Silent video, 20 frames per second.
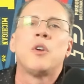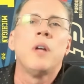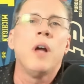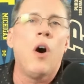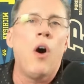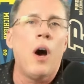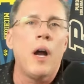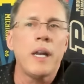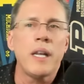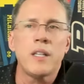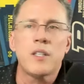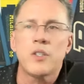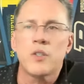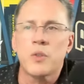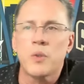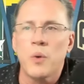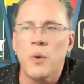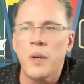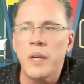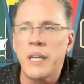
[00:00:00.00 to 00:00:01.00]
Audience is
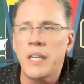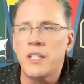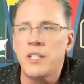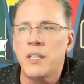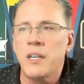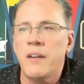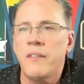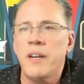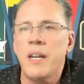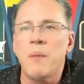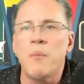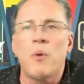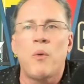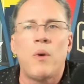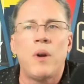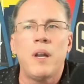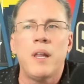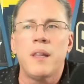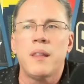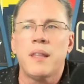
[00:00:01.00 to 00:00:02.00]
growing each and every day. But
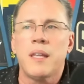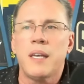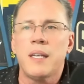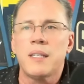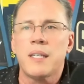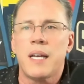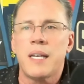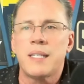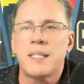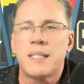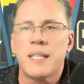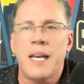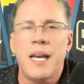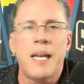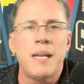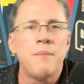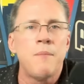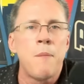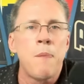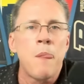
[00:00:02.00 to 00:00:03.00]
one of the things I
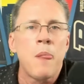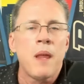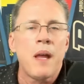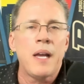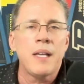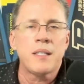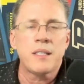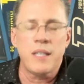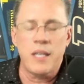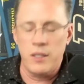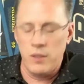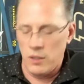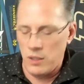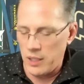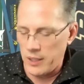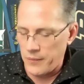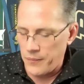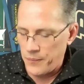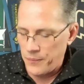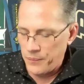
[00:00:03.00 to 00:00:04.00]
said,
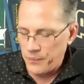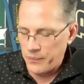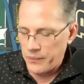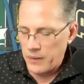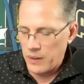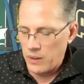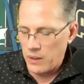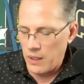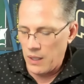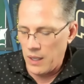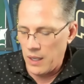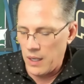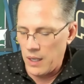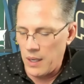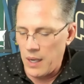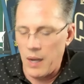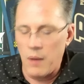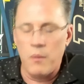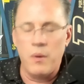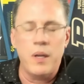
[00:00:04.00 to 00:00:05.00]
look,
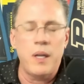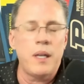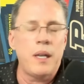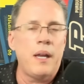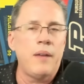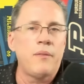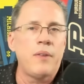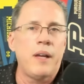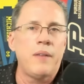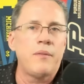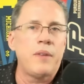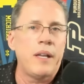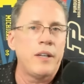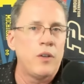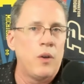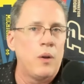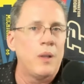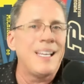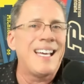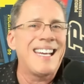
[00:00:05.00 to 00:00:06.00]
I
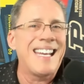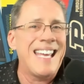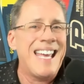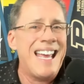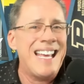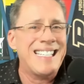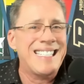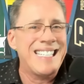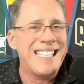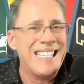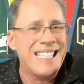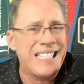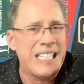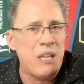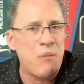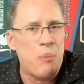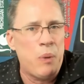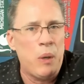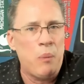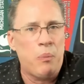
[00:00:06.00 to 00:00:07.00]
know a lot of
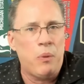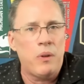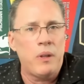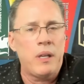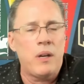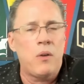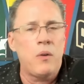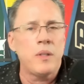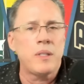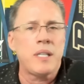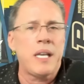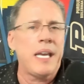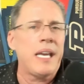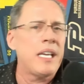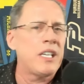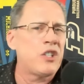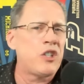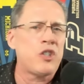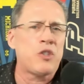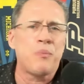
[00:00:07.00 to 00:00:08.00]
SEC people that always
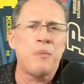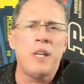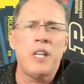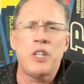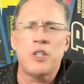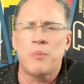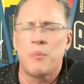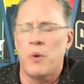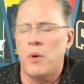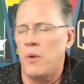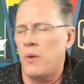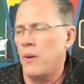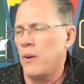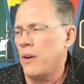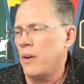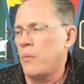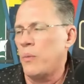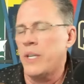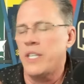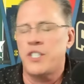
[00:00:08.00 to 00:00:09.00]
say it just means
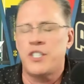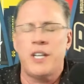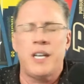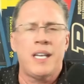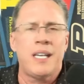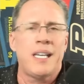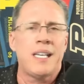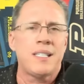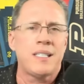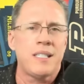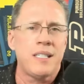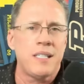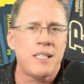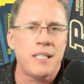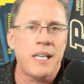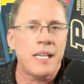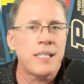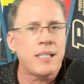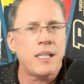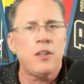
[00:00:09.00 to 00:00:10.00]
more. We chant
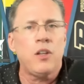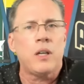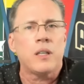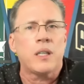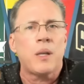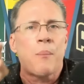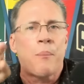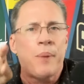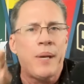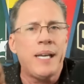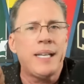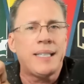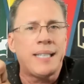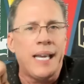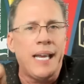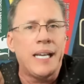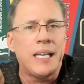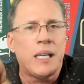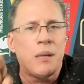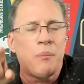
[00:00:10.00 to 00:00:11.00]
SEC. I said, look, the Big
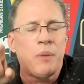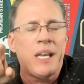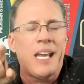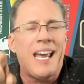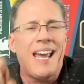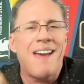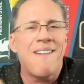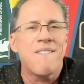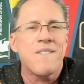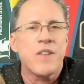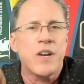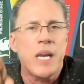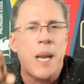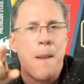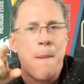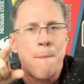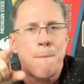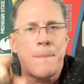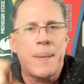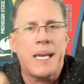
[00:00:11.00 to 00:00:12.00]
Ten can be
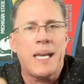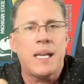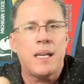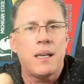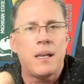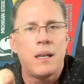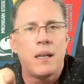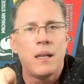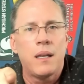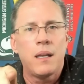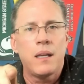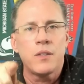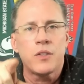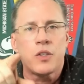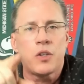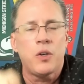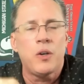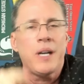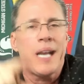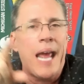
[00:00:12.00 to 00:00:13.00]
every bit as
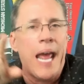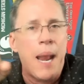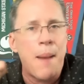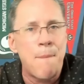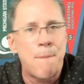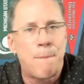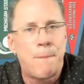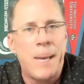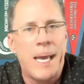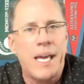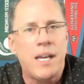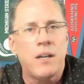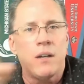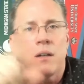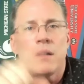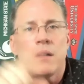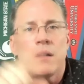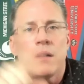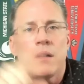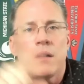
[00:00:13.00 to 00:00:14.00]
good and better